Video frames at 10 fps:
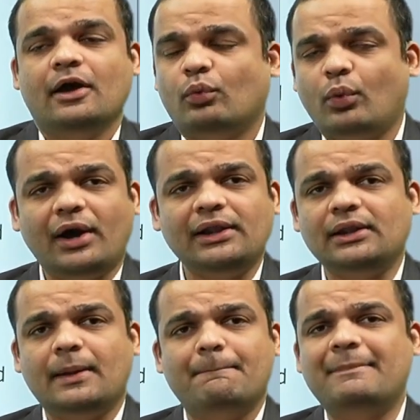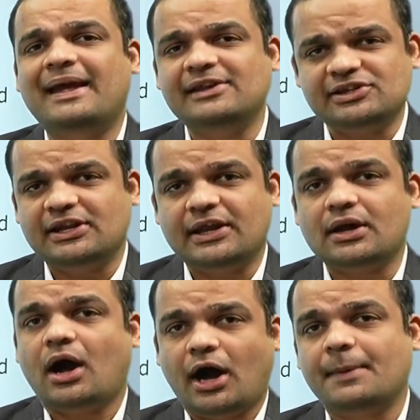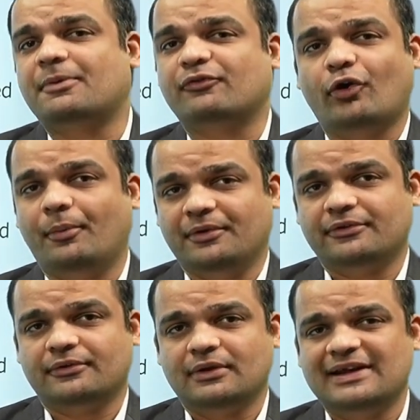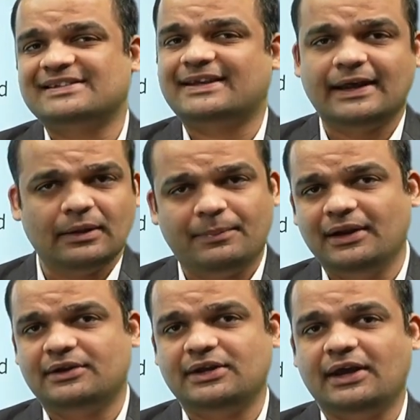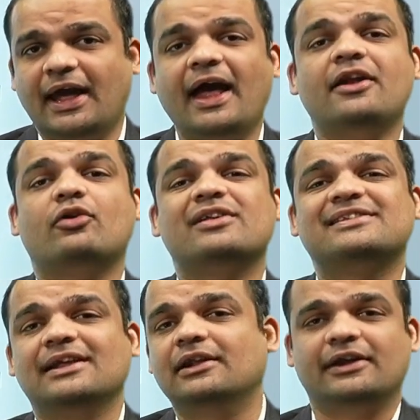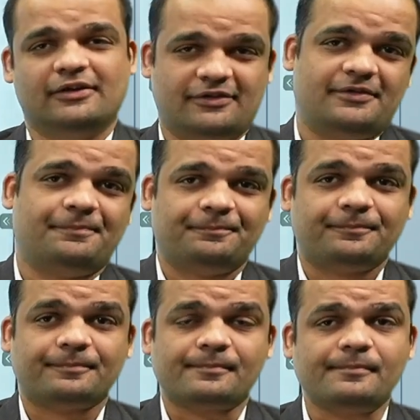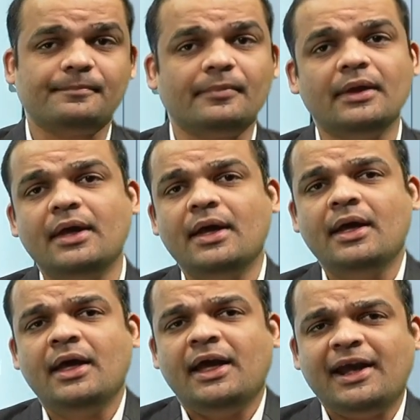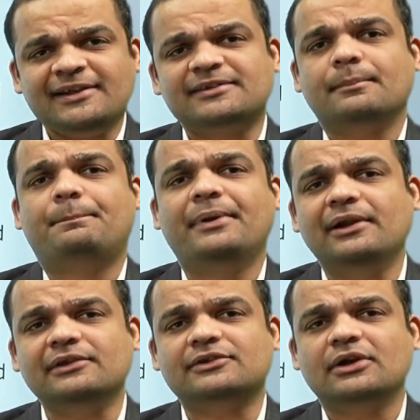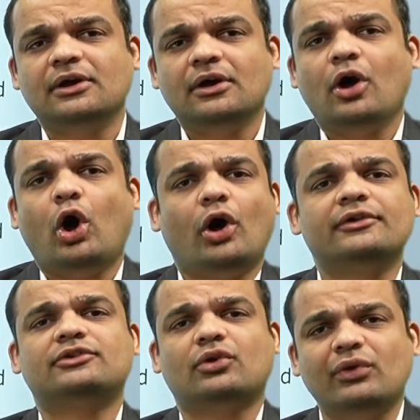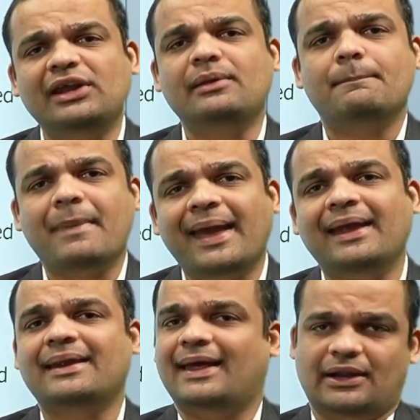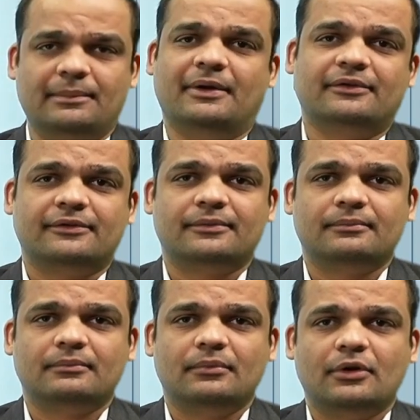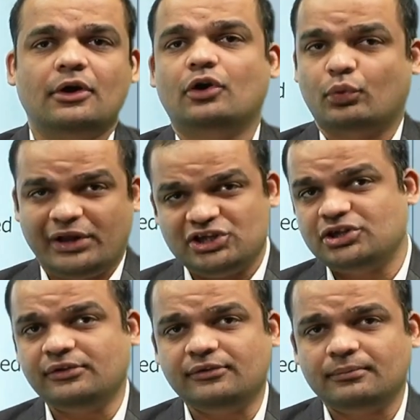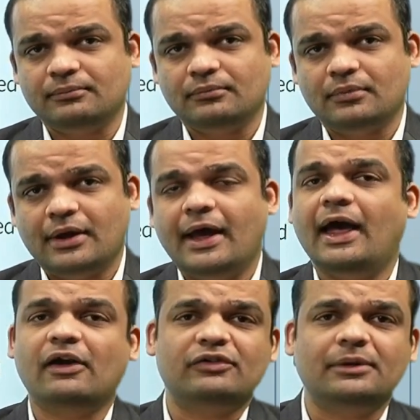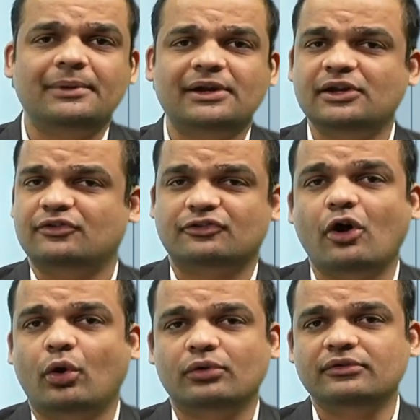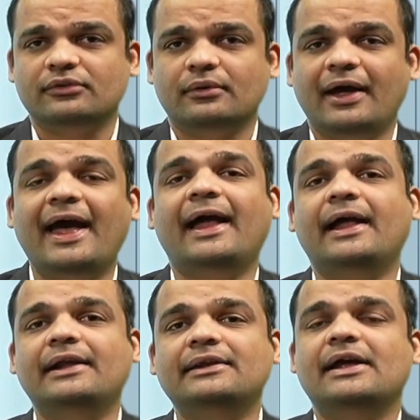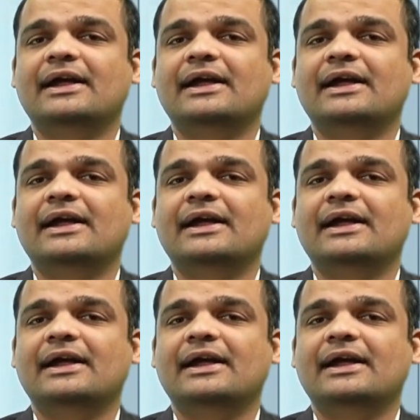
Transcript: while maintaining high performance, scalability, and resilience. It's built on three main elements: regions, availability zones, and